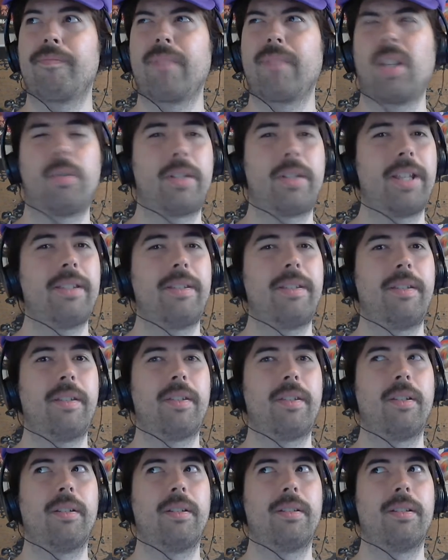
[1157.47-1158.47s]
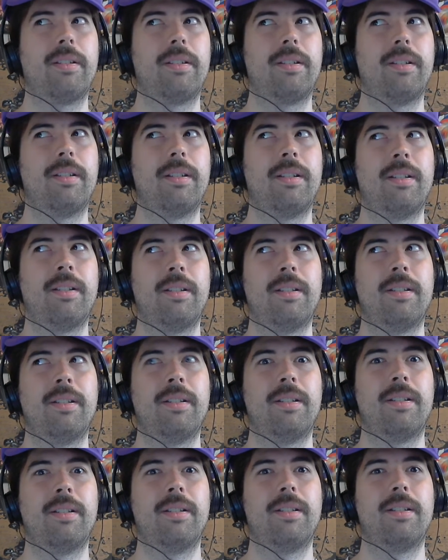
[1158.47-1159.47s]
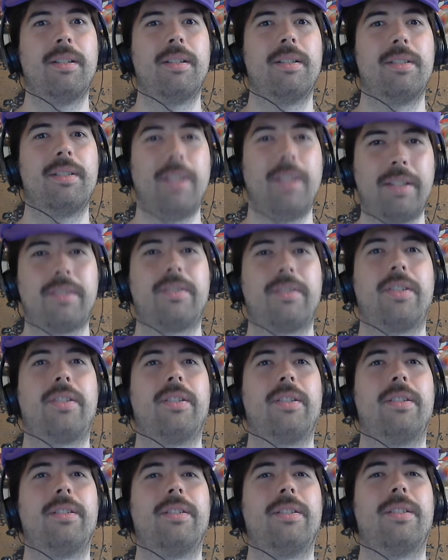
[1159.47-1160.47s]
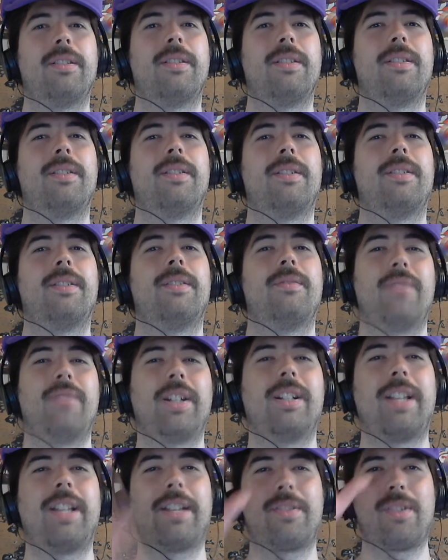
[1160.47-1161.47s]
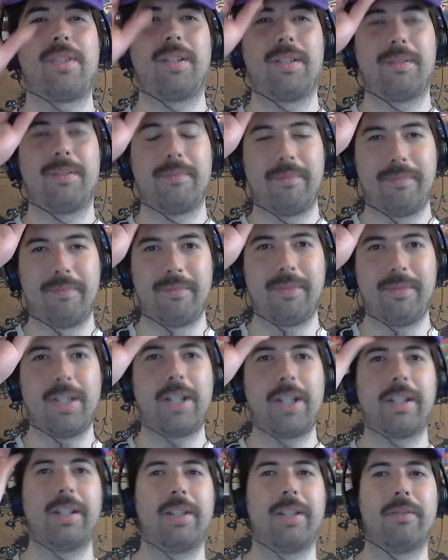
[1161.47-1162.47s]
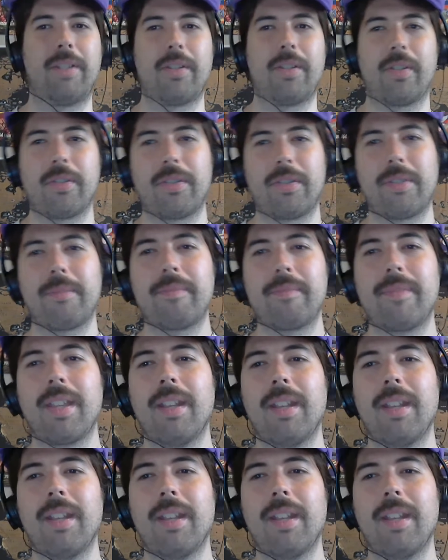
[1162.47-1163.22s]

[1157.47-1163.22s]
or 10th to 3rd. 9th to 3rd. Final answer. Lock it in, Regis.